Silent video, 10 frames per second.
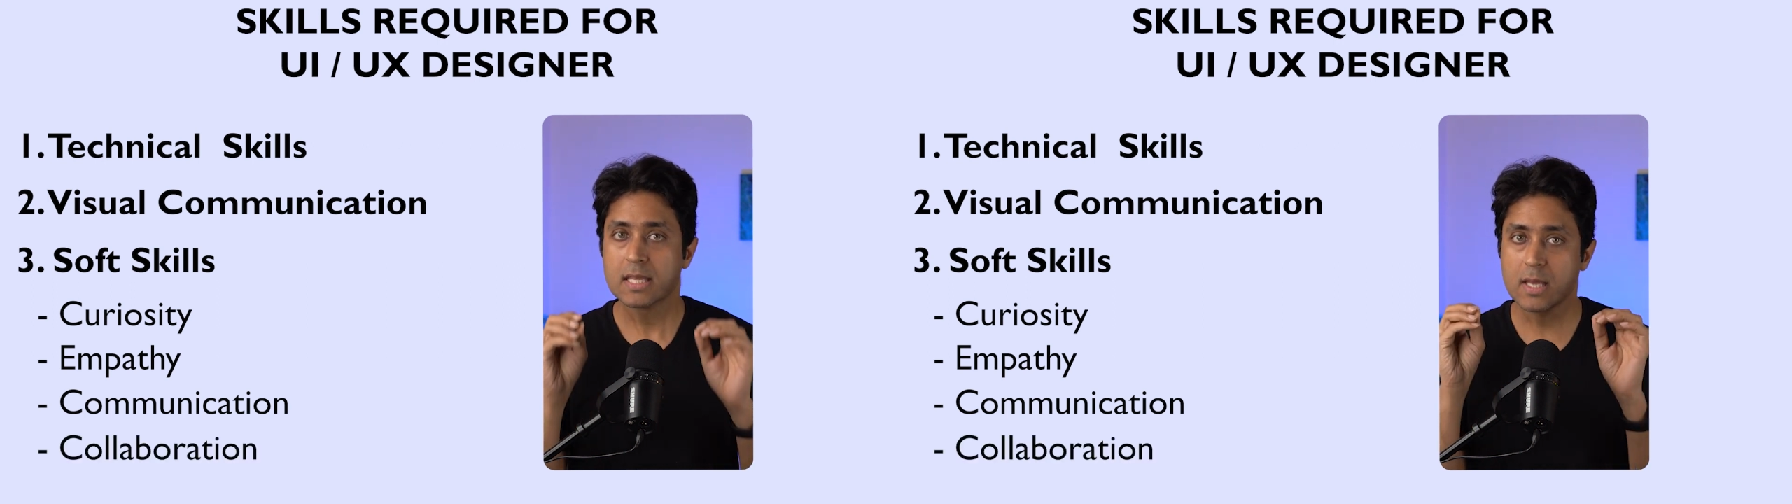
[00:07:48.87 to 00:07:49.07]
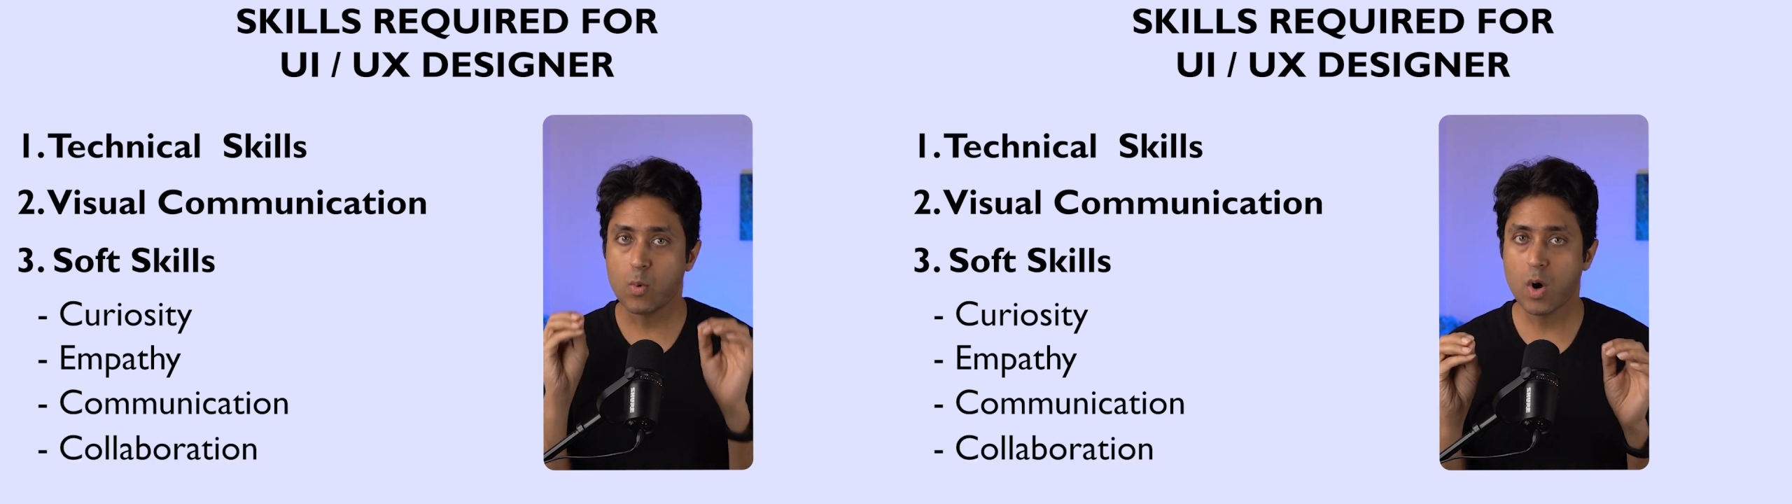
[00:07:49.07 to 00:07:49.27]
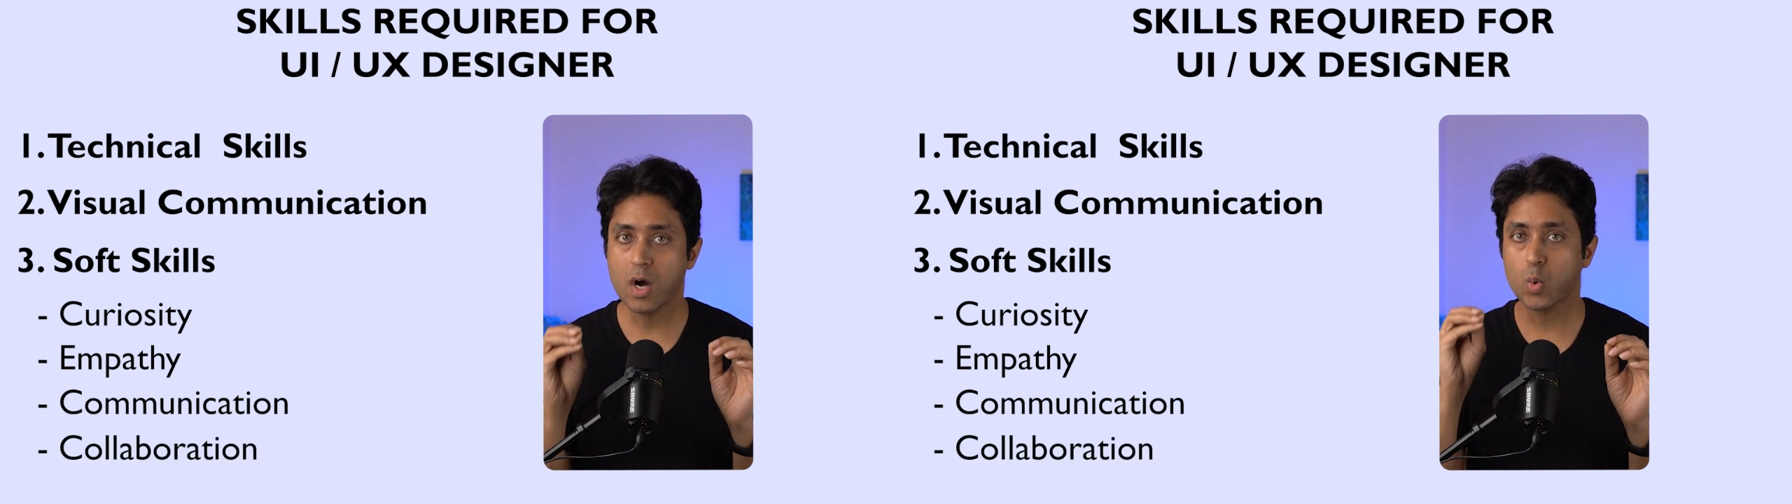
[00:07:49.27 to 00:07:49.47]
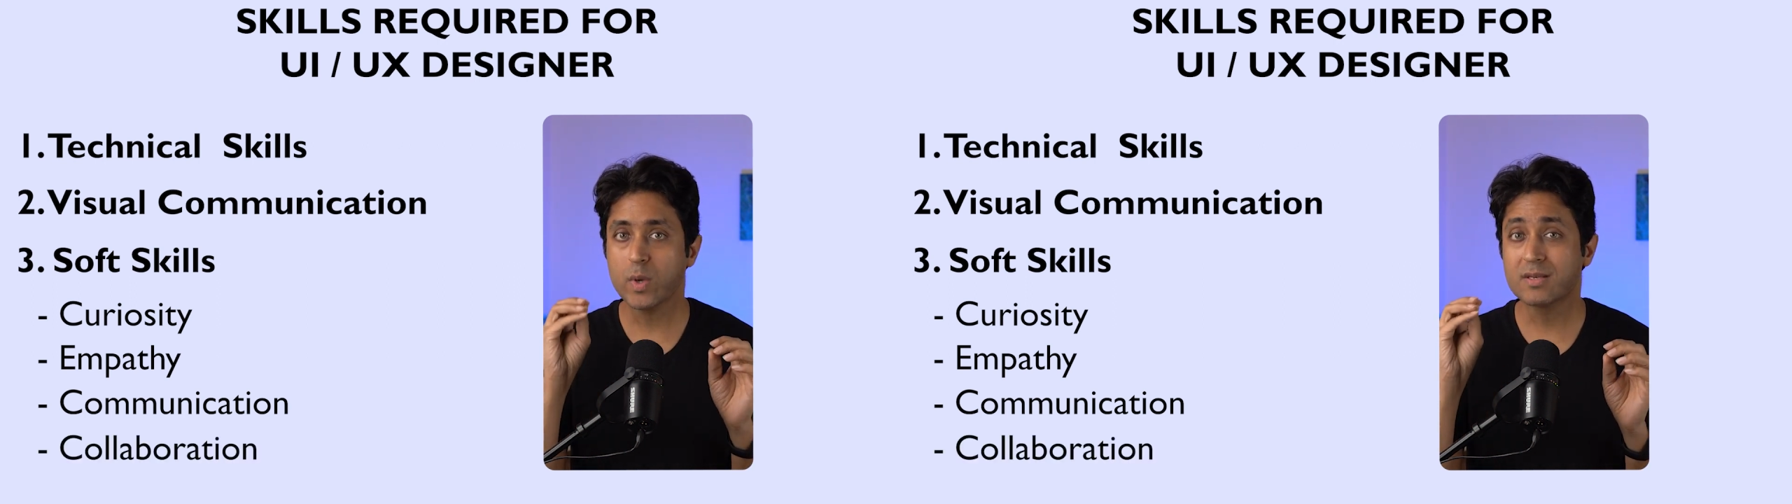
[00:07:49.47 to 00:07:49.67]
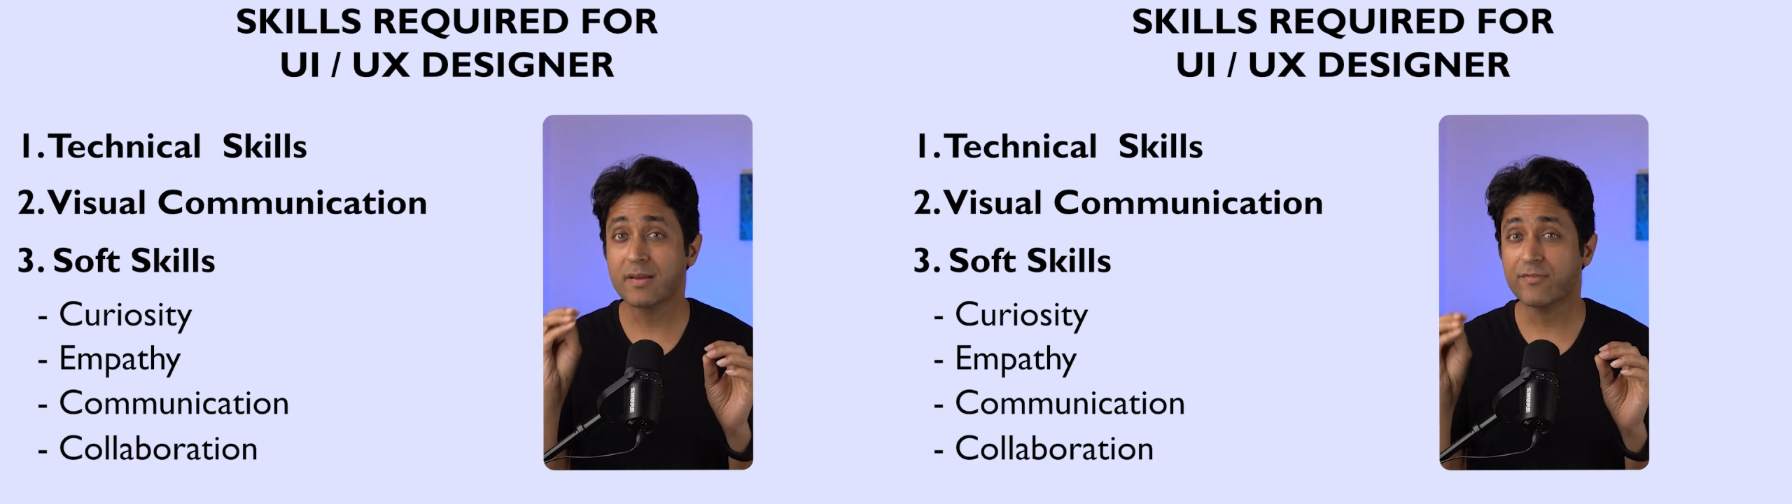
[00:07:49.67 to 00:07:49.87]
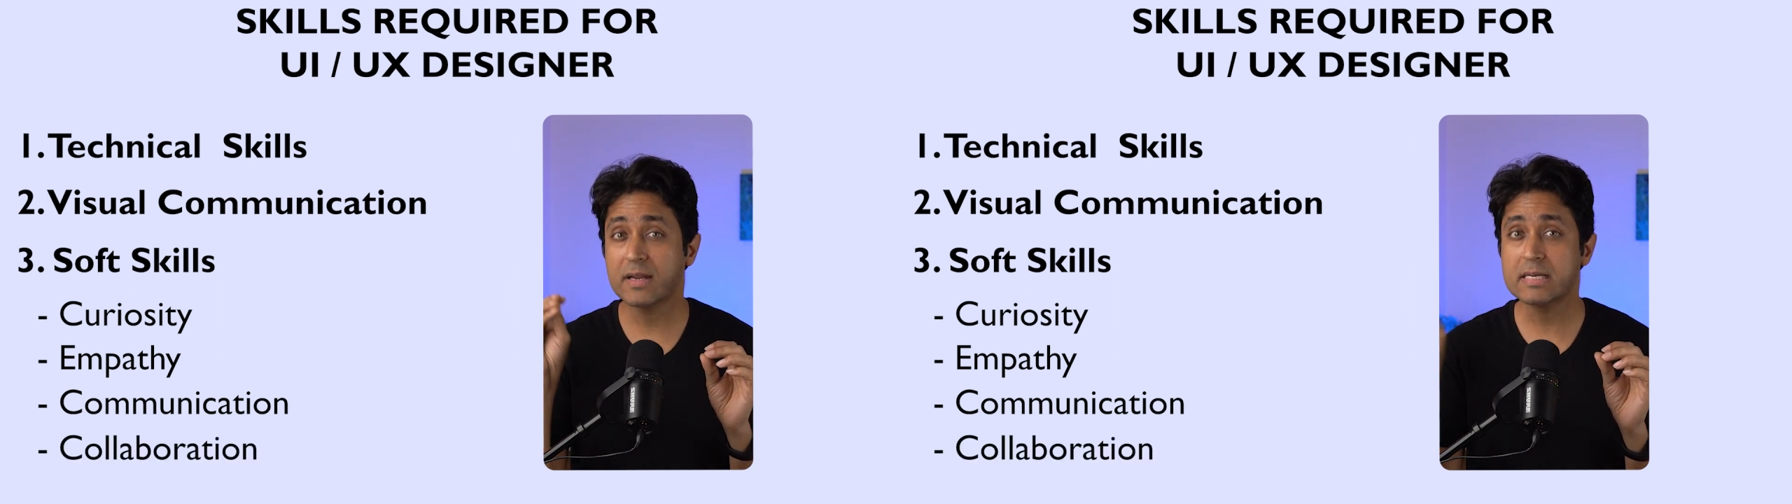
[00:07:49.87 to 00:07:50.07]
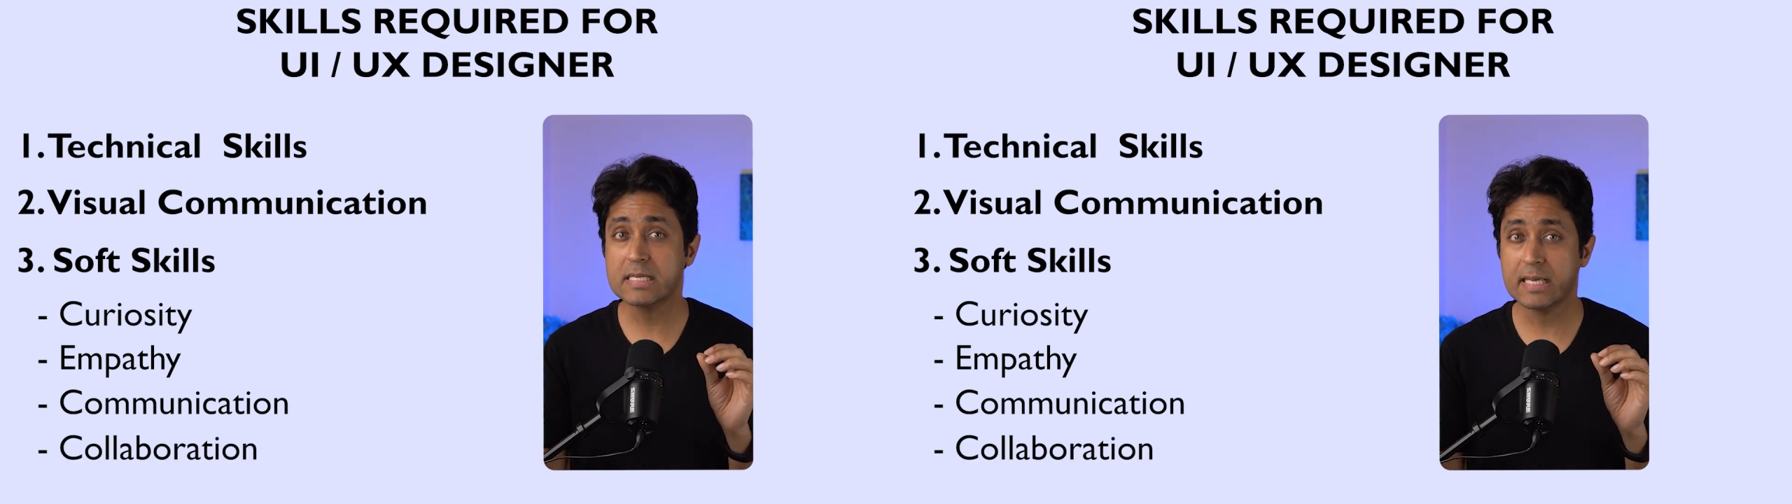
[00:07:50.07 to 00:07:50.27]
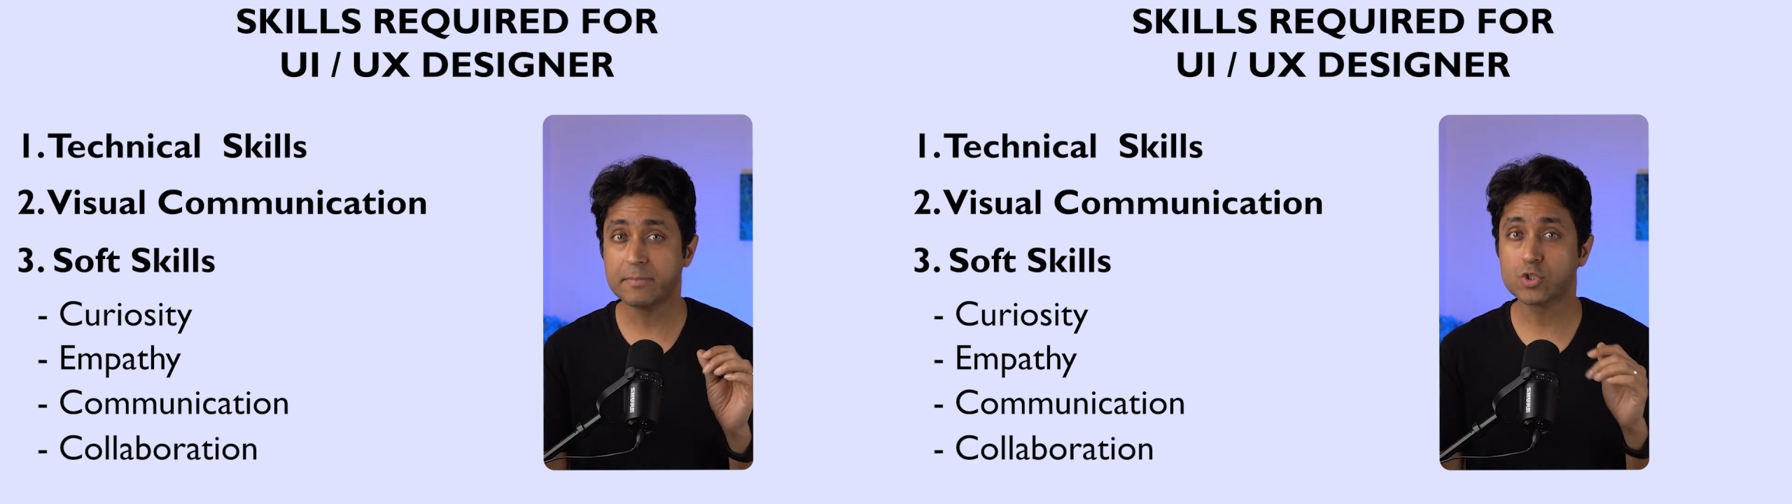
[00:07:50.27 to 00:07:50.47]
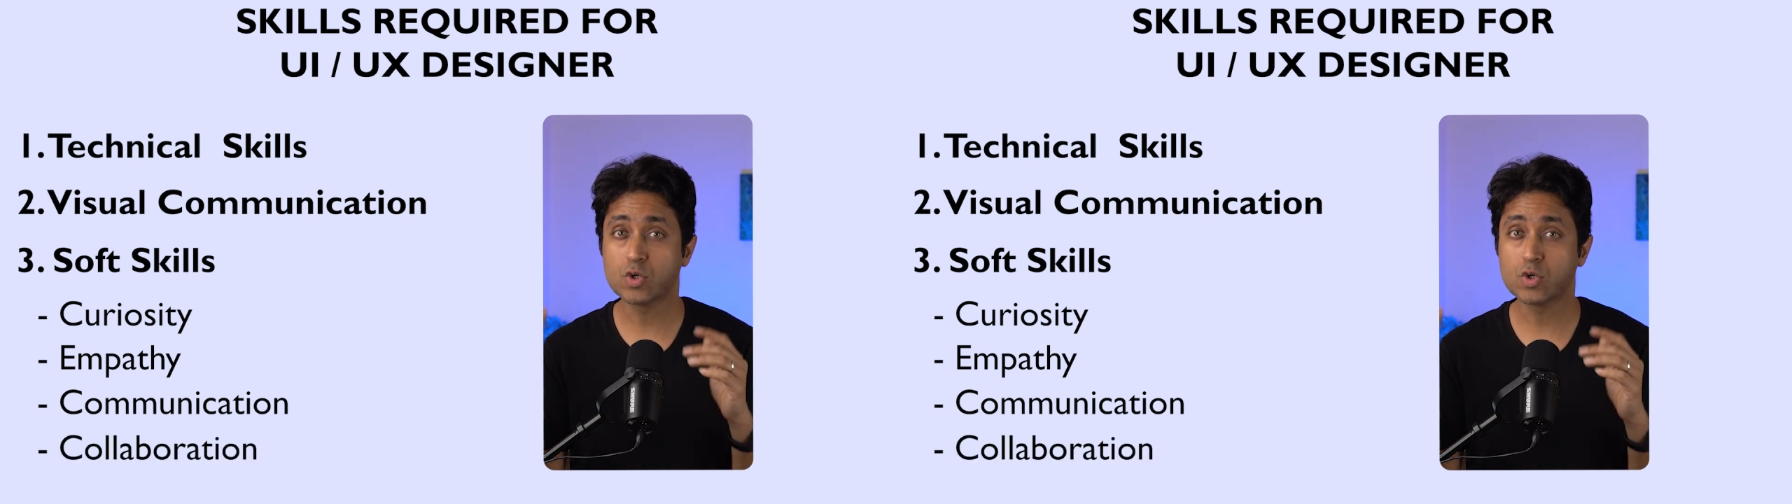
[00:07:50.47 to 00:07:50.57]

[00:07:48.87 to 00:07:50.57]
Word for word: They work with different teams,